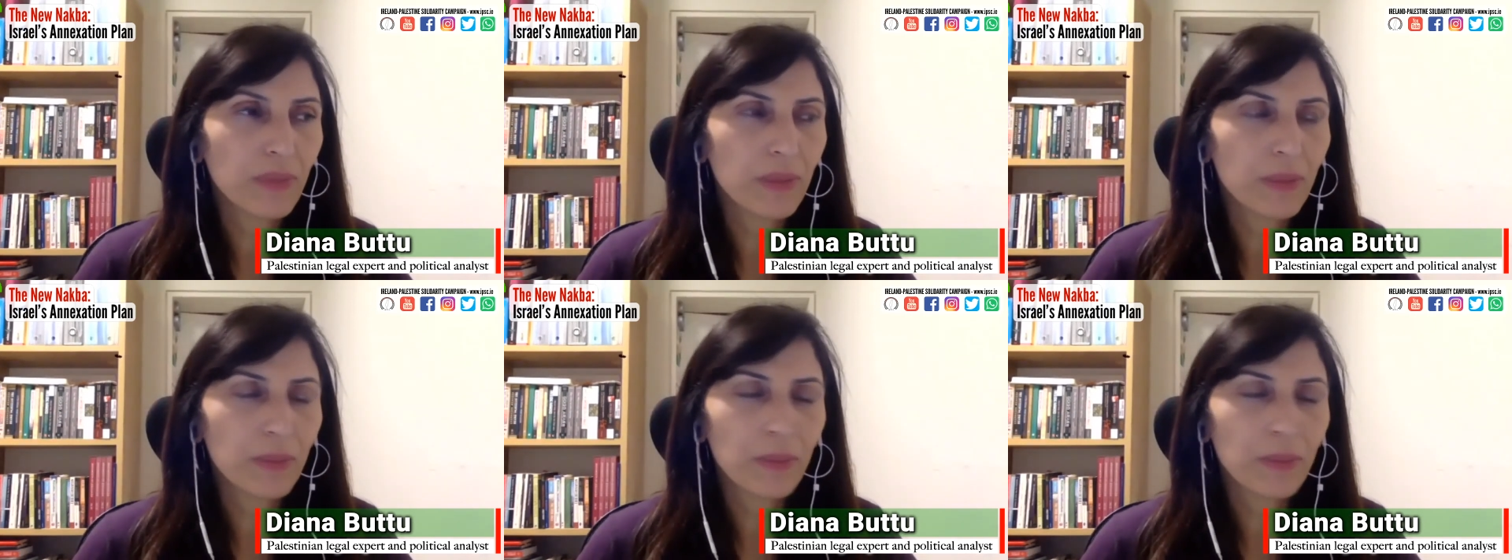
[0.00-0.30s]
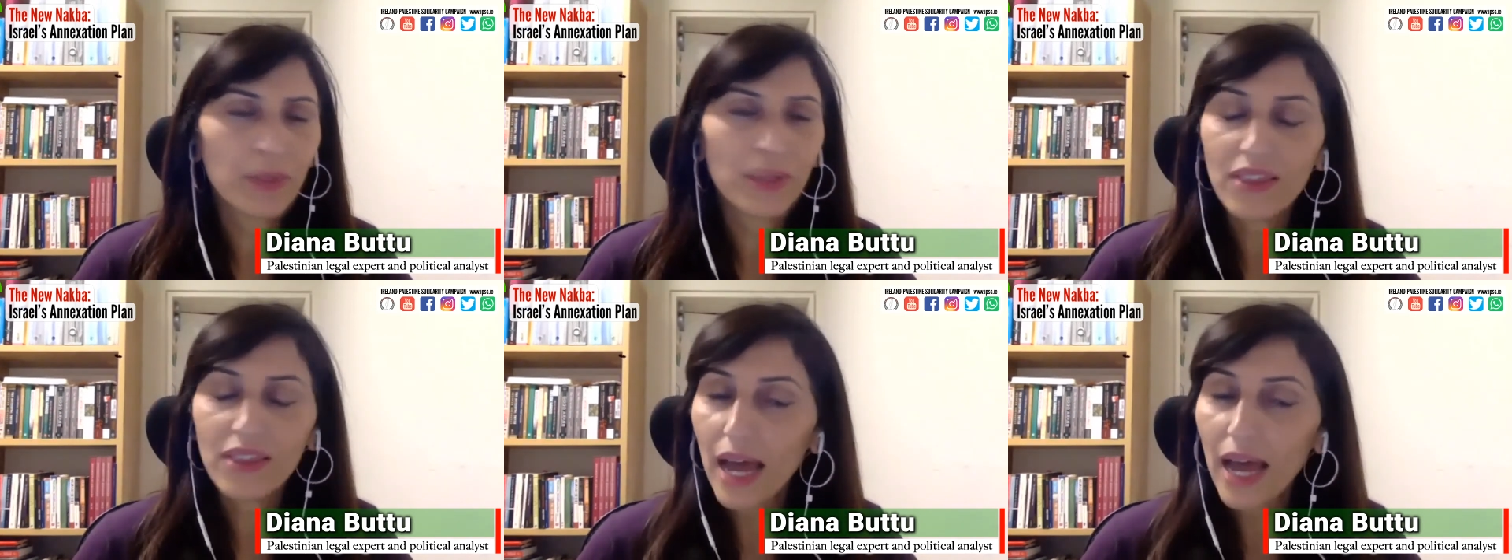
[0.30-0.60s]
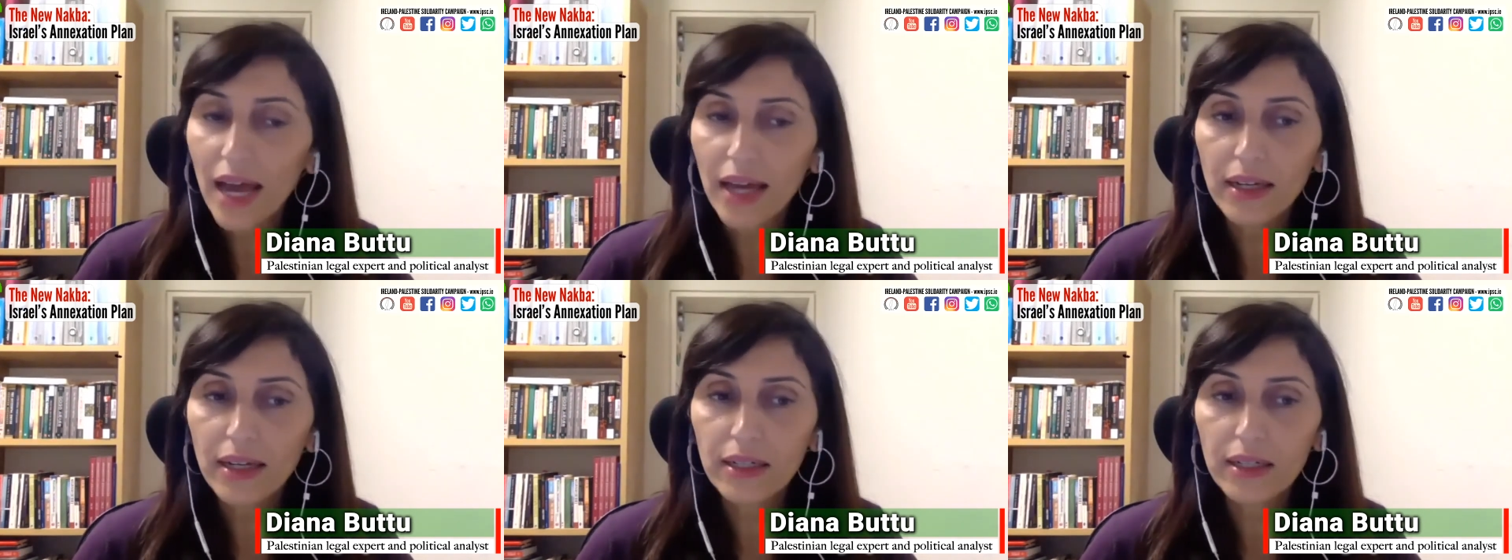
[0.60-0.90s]
But
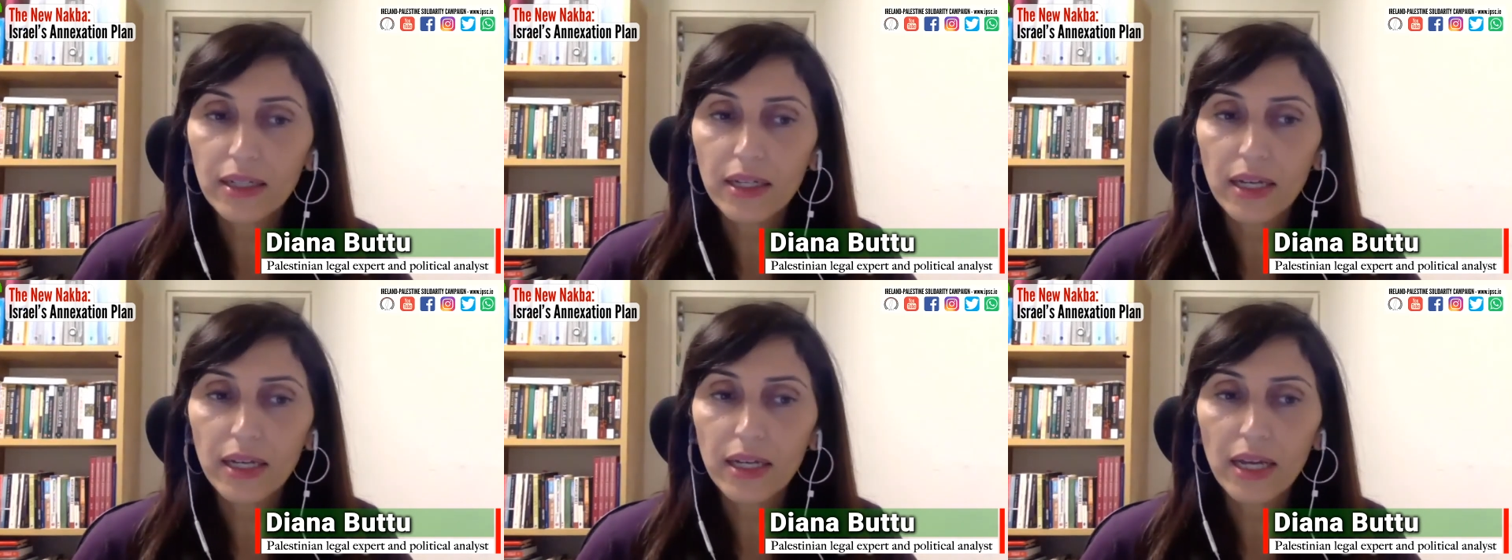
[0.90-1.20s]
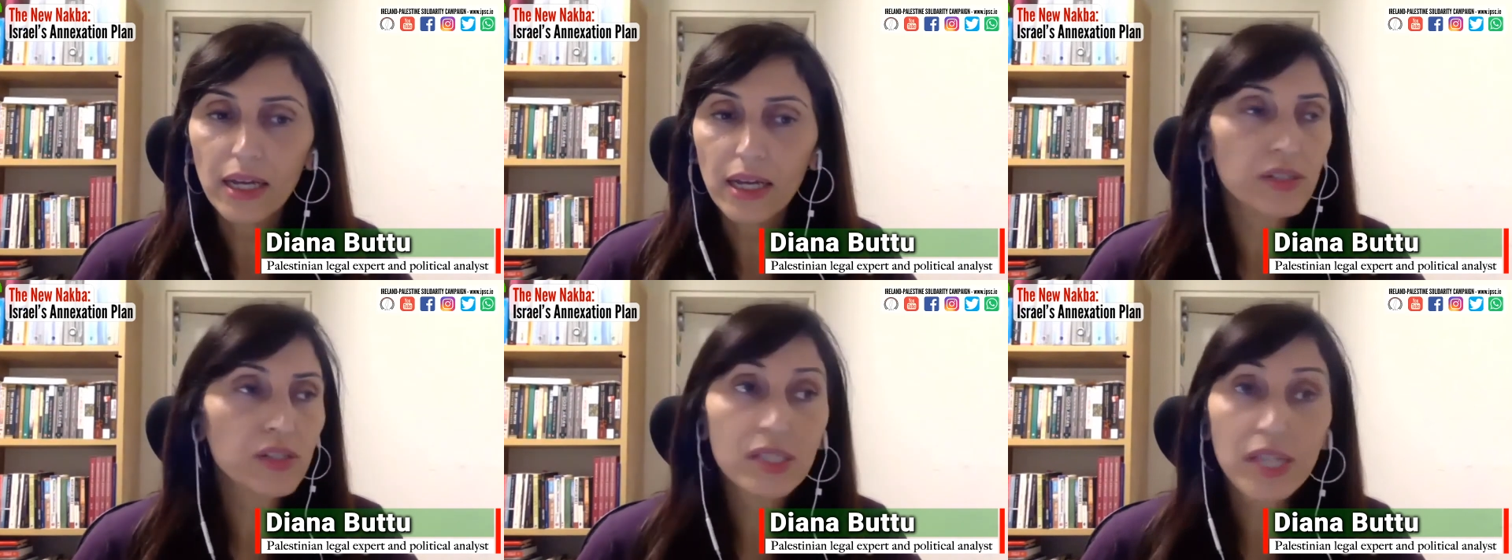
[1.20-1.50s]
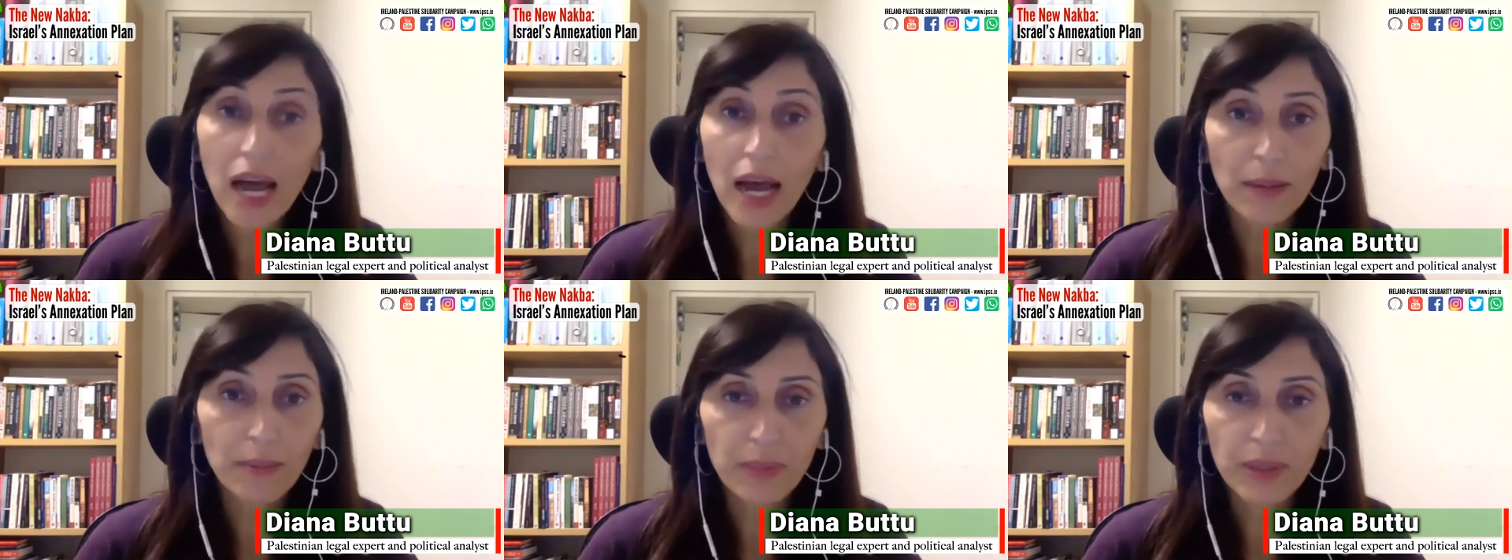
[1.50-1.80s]
that has
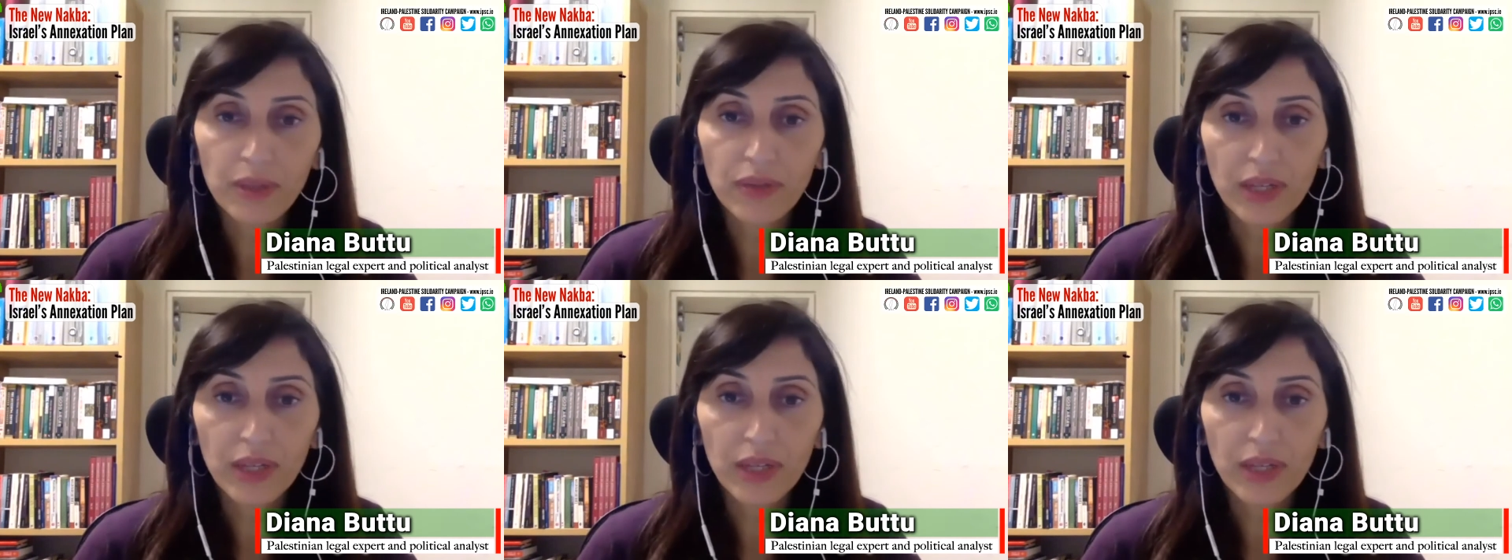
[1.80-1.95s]
not been the